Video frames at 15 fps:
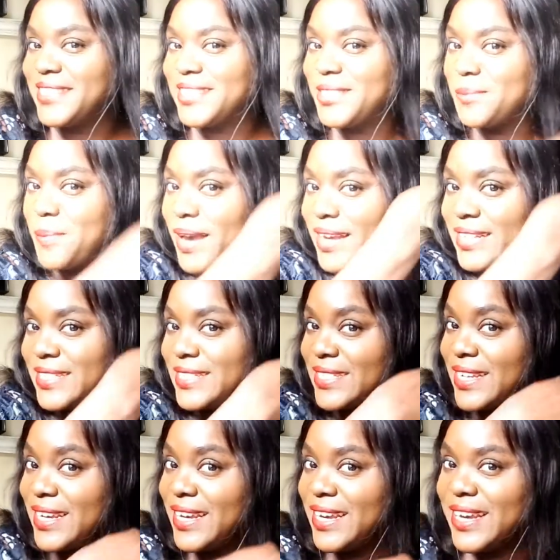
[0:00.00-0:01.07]

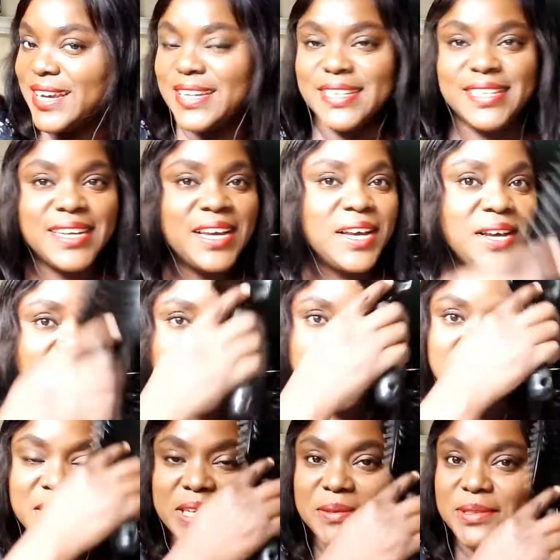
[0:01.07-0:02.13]
expecting
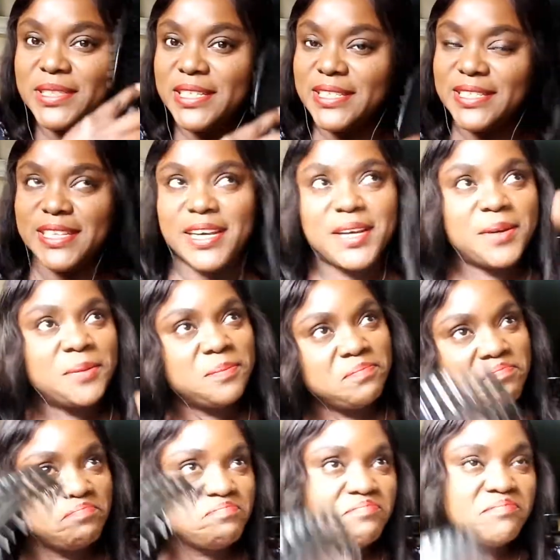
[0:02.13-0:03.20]
if she's a
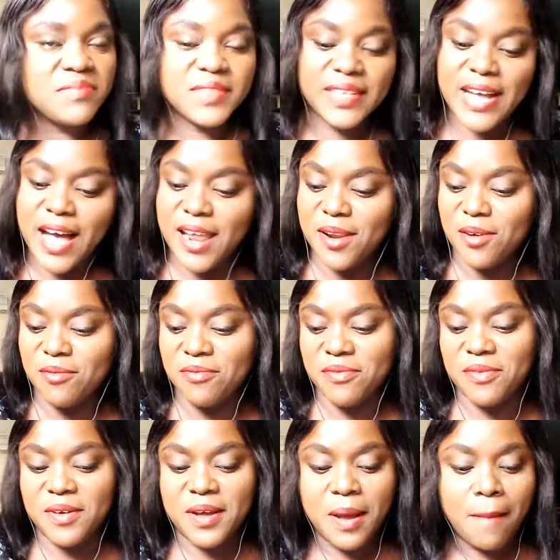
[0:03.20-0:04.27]
kind of
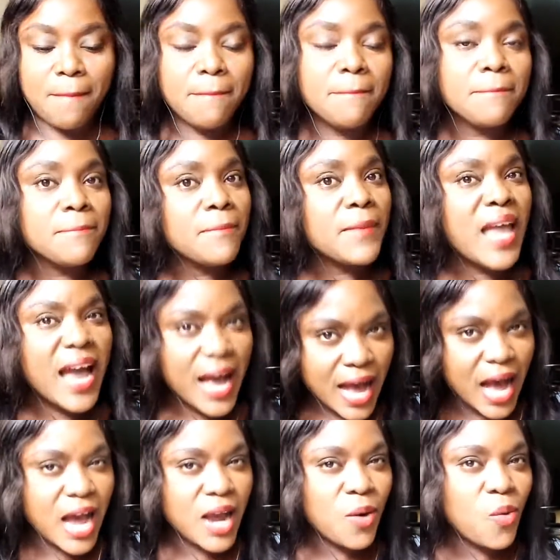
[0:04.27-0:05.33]

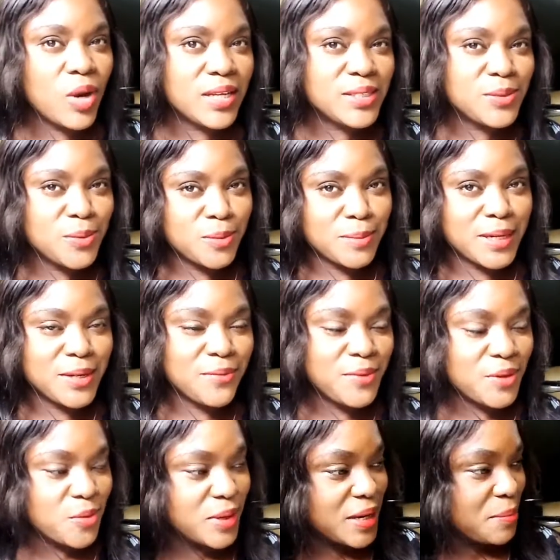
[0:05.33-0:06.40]
high quality woman, if
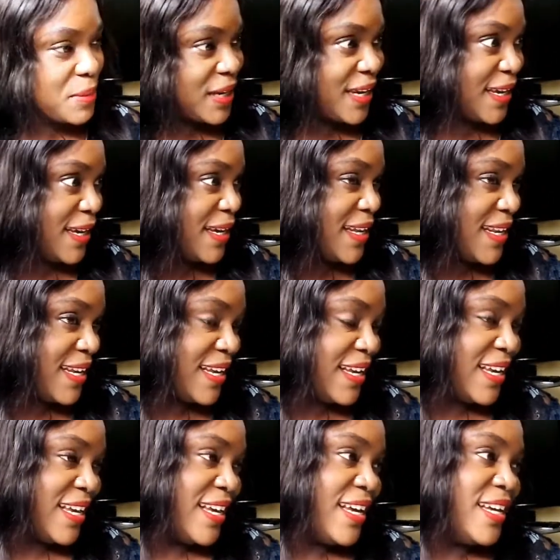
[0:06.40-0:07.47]
you know what I mean,
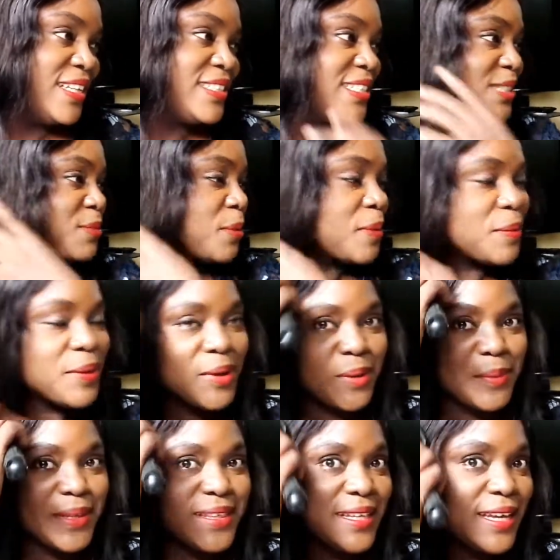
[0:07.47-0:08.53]
she's probably
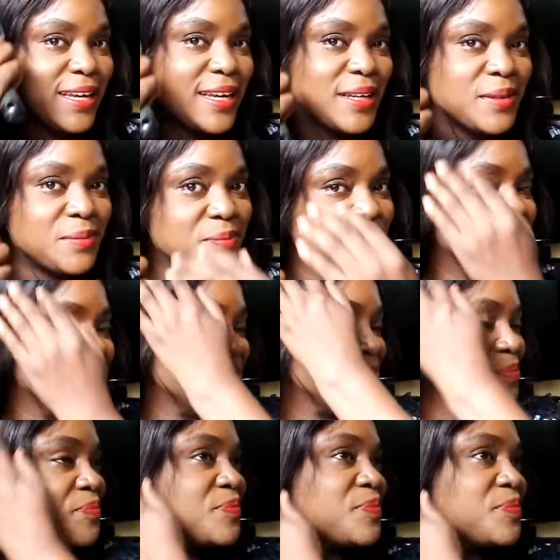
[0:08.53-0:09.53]
gonna be thinking, hmm,